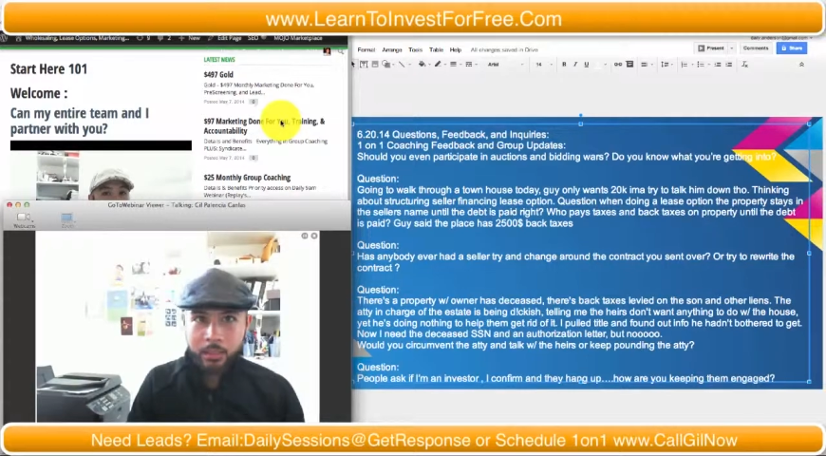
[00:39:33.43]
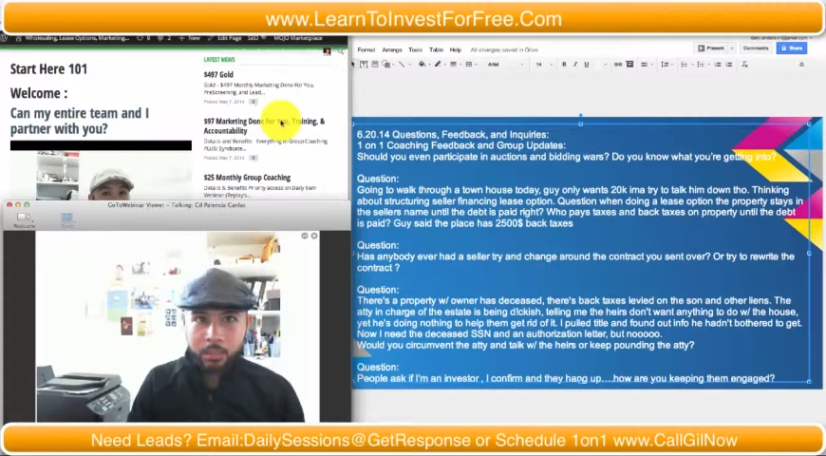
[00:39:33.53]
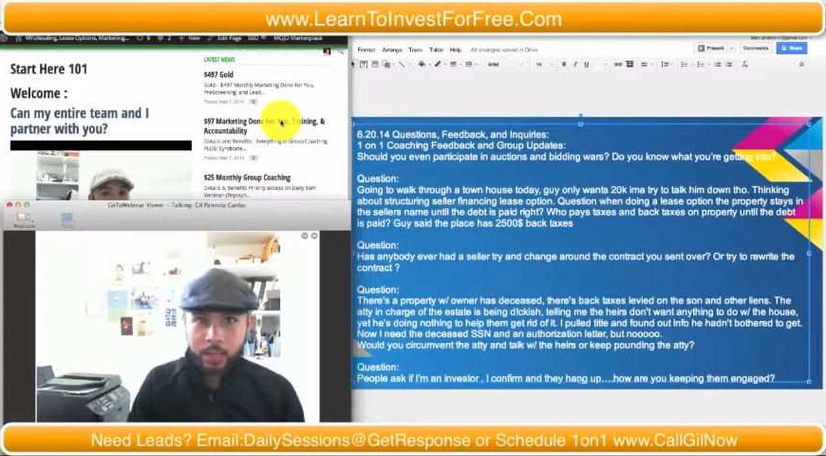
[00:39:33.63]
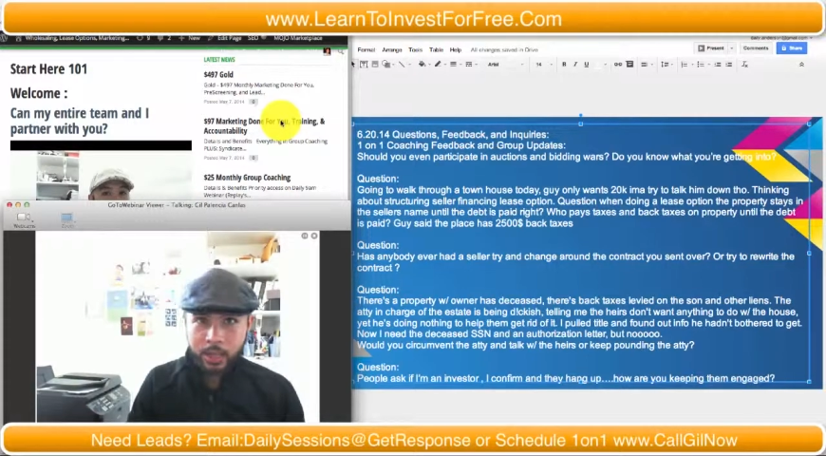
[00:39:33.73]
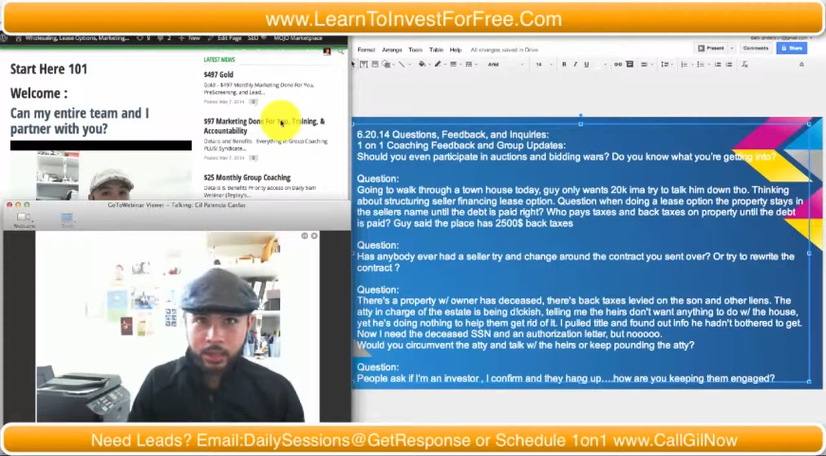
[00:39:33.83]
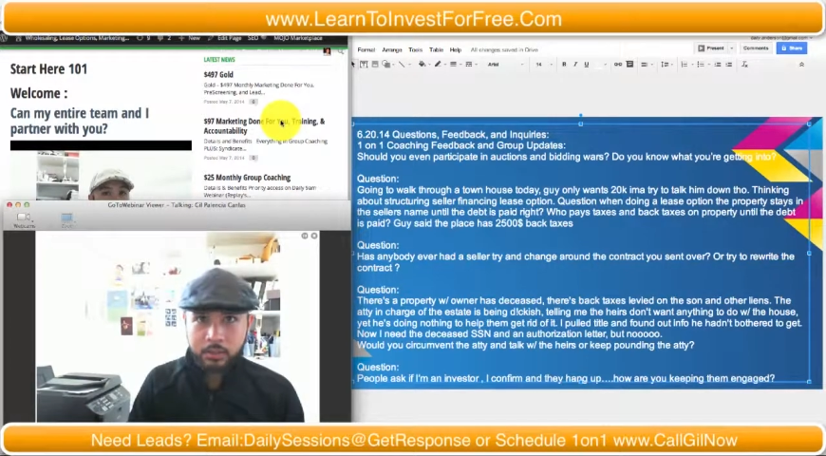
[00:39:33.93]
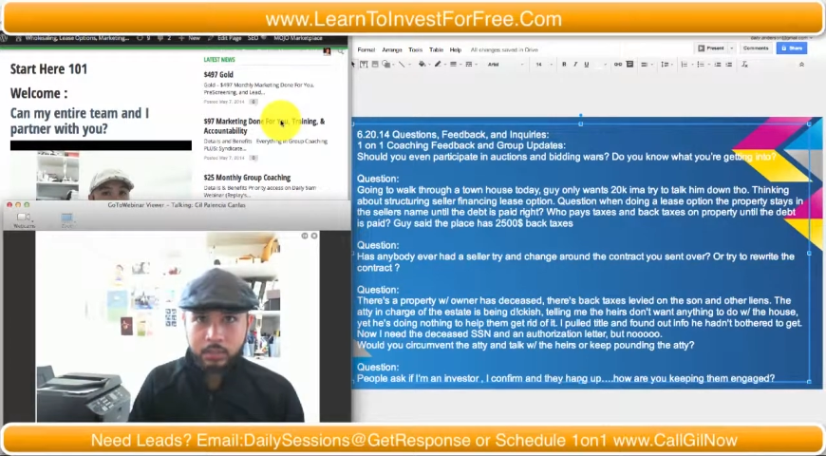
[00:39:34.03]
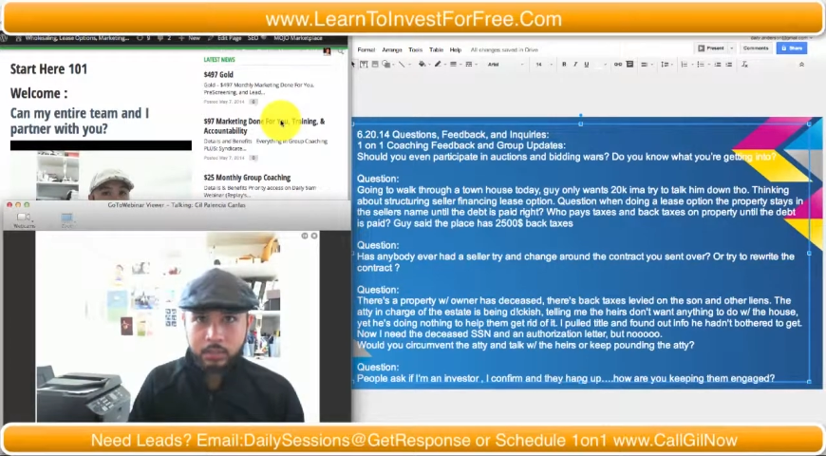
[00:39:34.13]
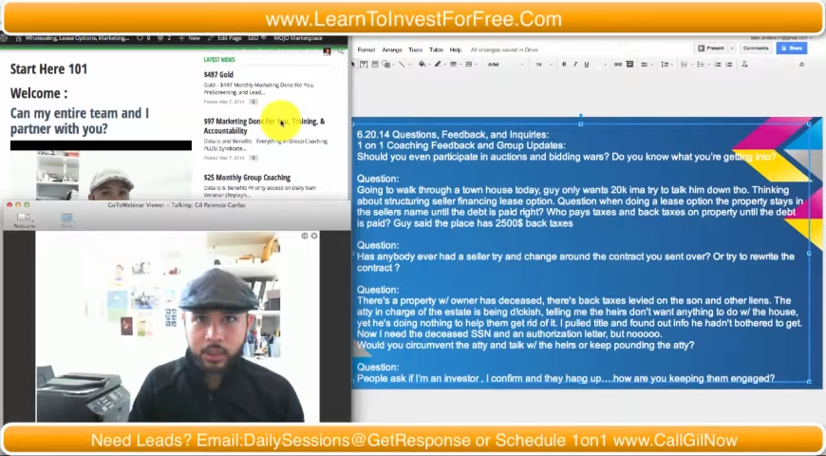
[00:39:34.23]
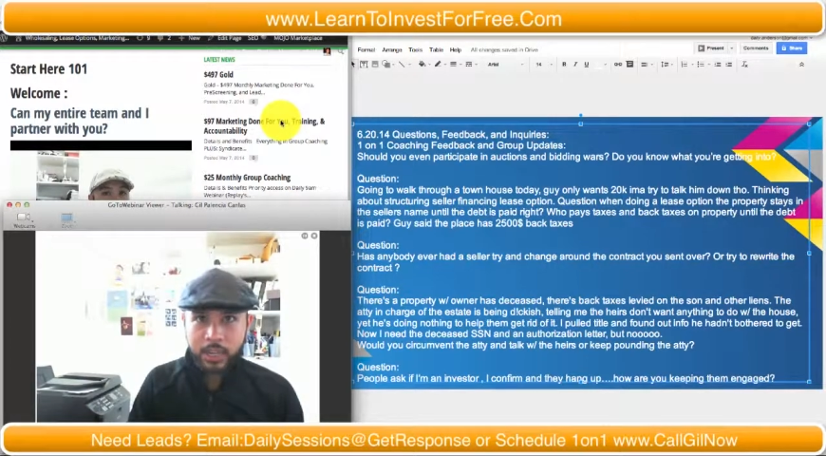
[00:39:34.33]
him paid,
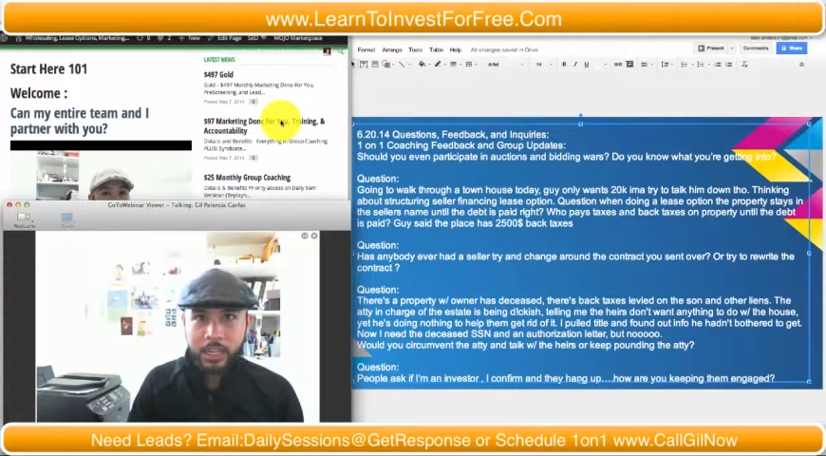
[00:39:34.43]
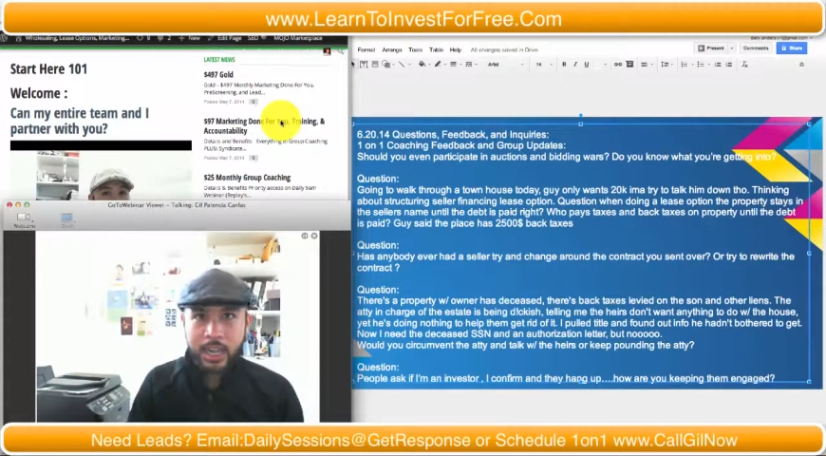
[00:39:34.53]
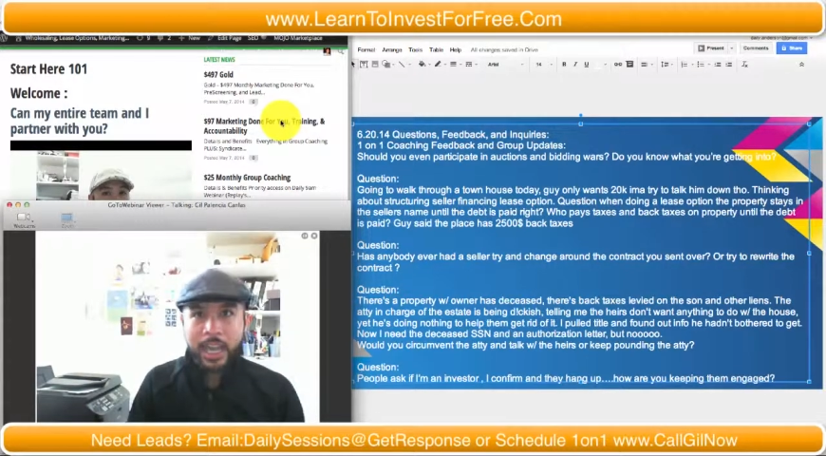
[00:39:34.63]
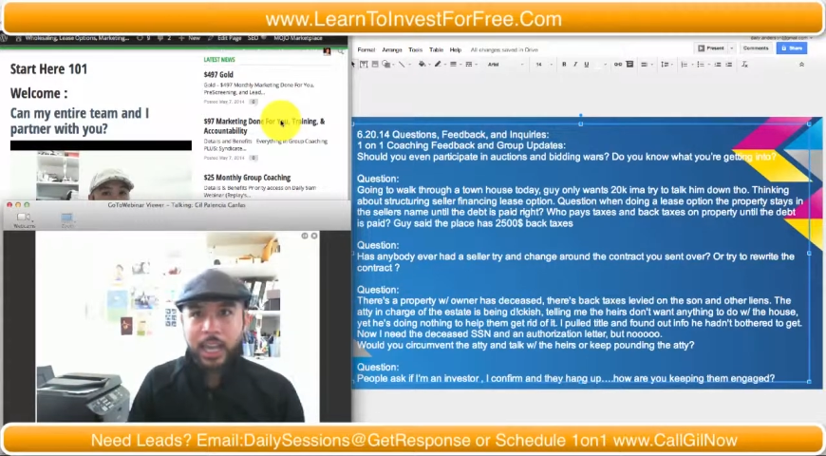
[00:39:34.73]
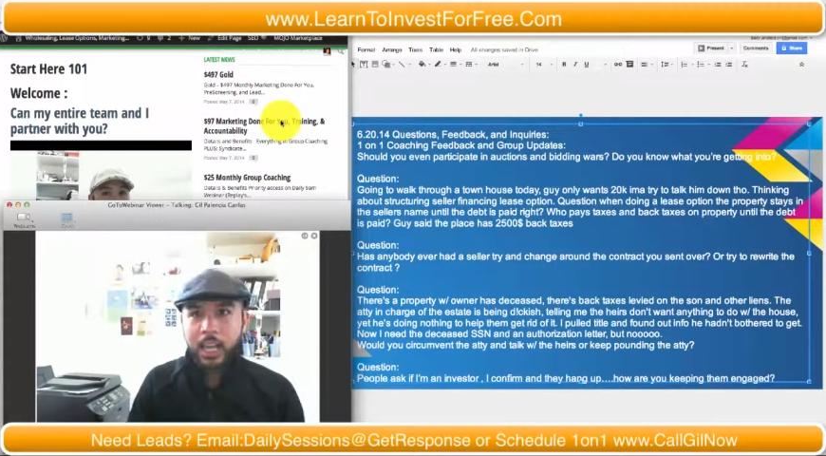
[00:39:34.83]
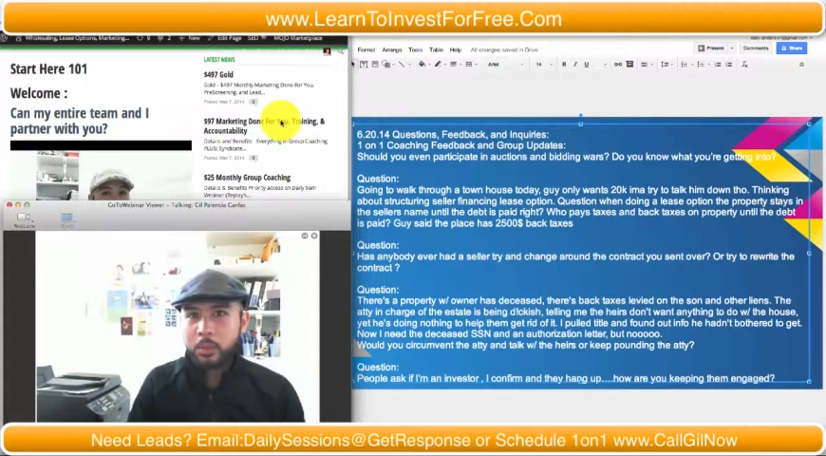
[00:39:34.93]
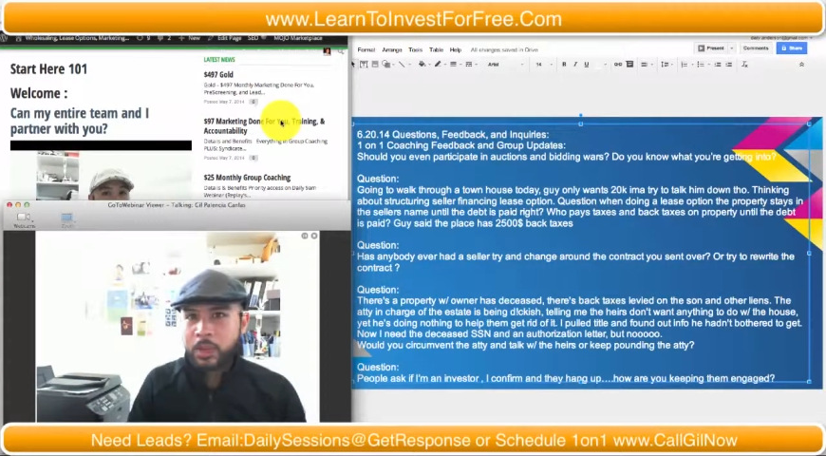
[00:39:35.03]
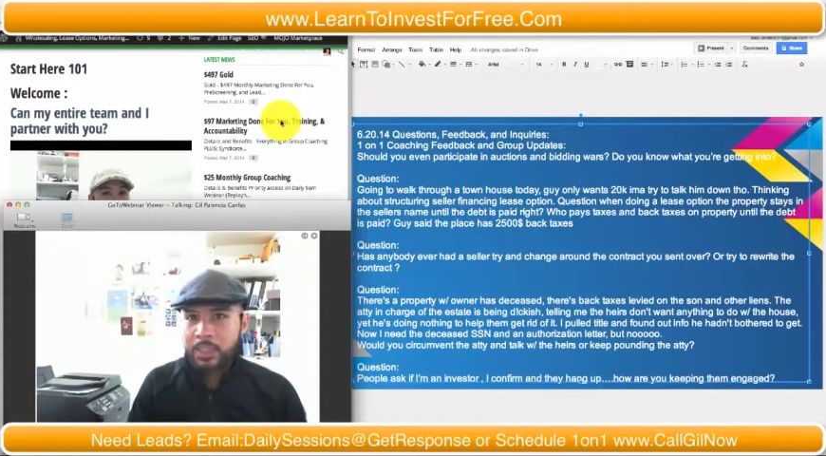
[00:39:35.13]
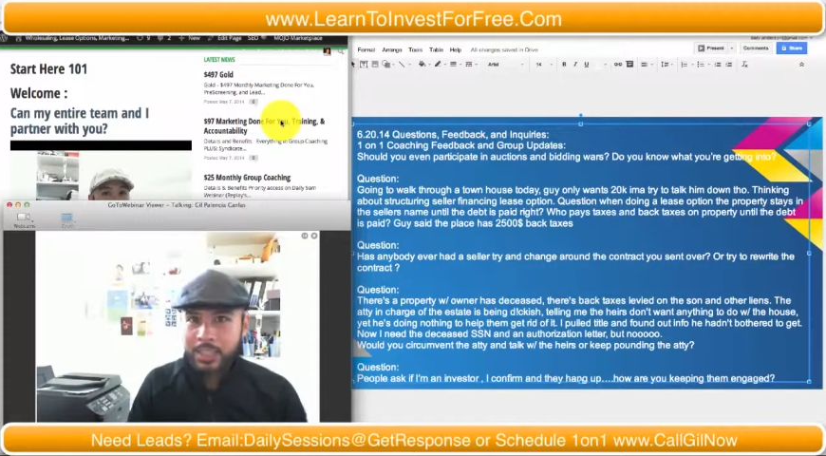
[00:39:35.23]
right? Anybody